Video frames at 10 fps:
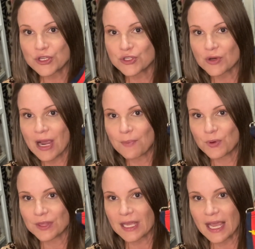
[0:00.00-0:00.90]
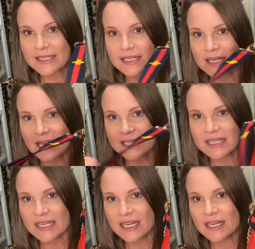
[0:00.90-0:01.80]
strap with the Cassie
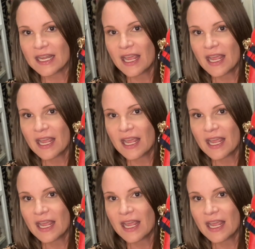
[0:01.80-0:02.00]
19,